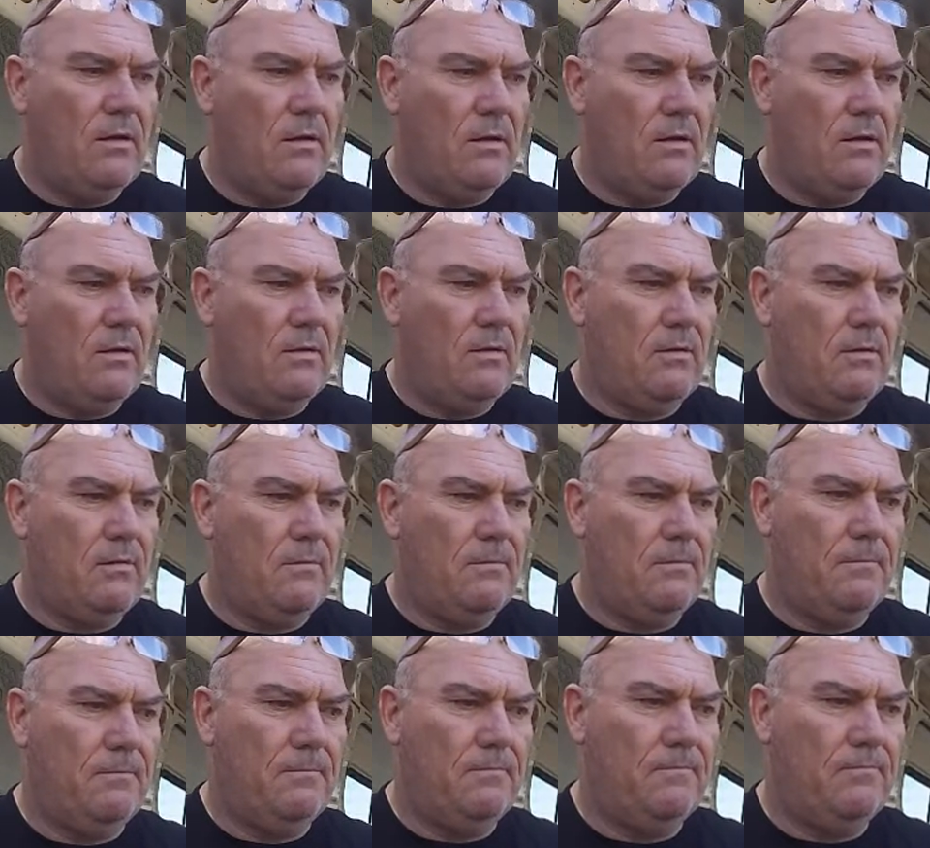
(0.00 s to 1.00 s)

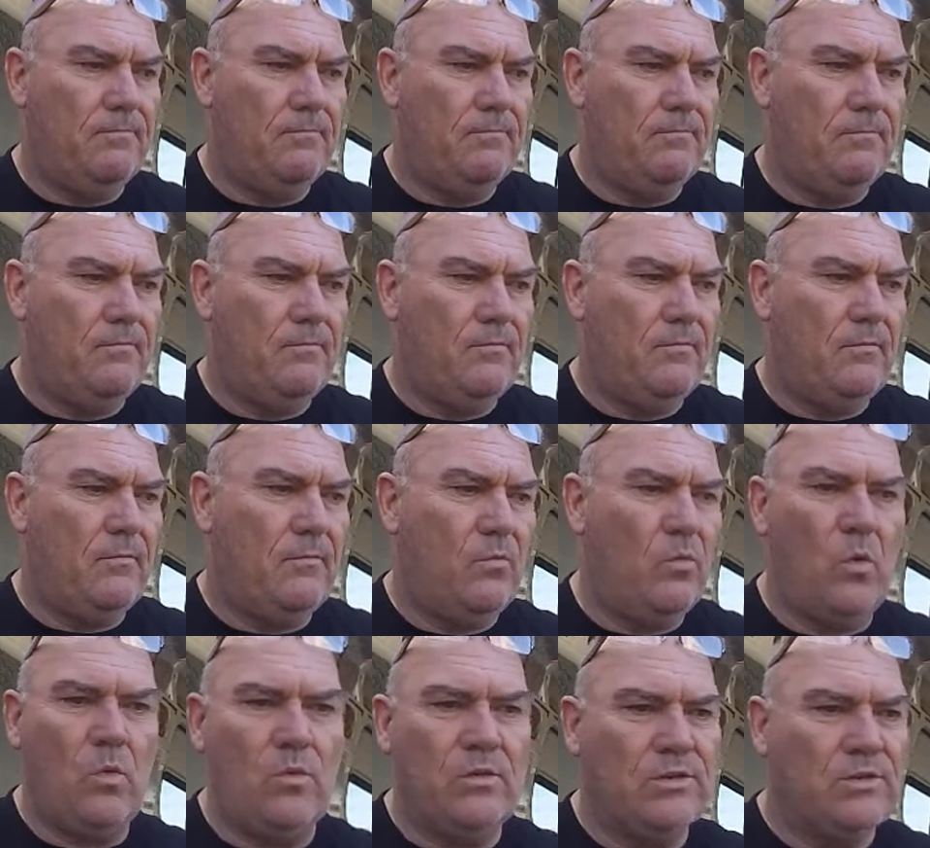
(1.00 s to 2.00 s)

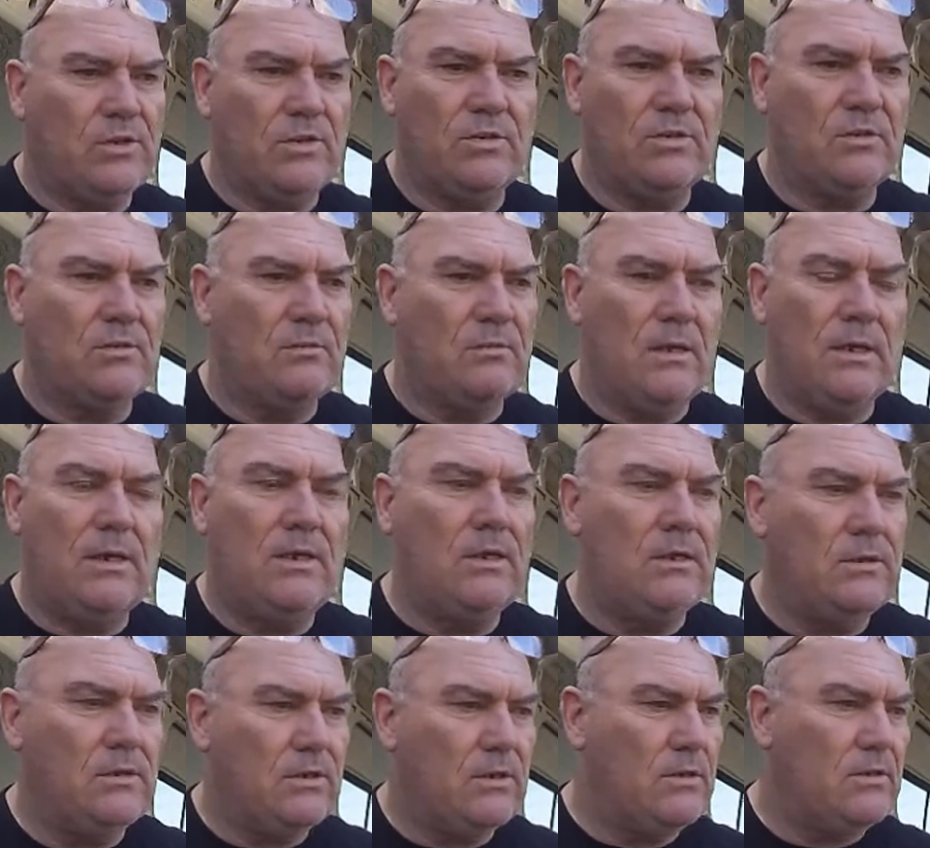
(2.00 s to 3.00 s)
water system,
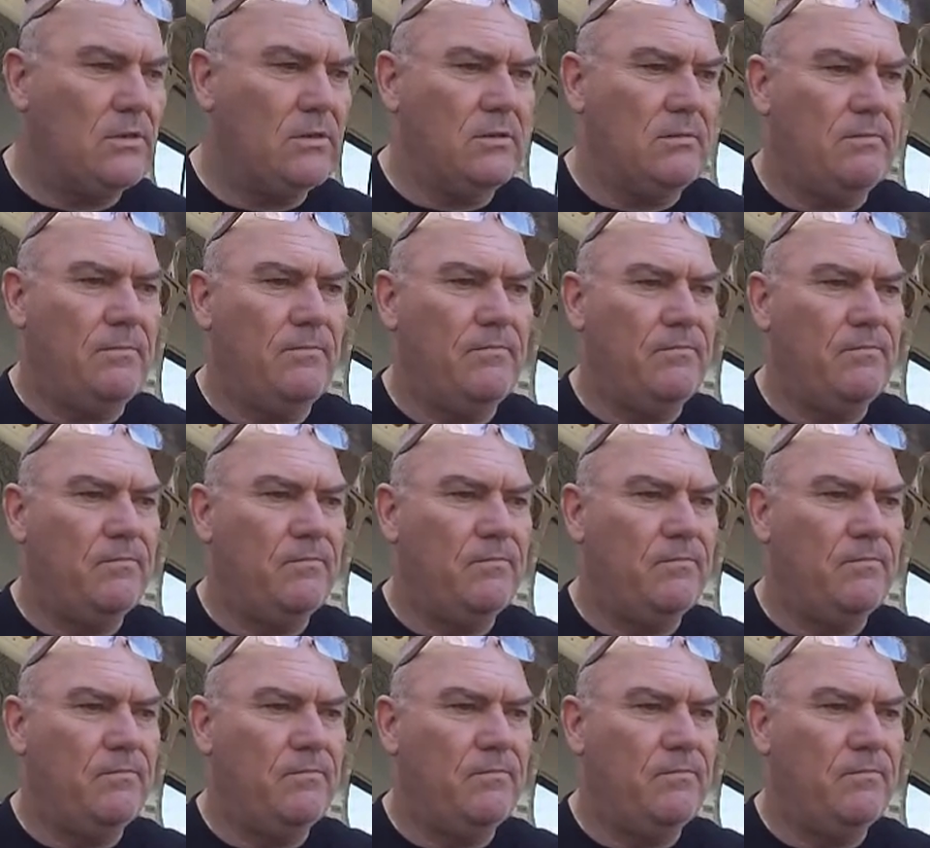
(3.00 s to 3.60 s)
heating system,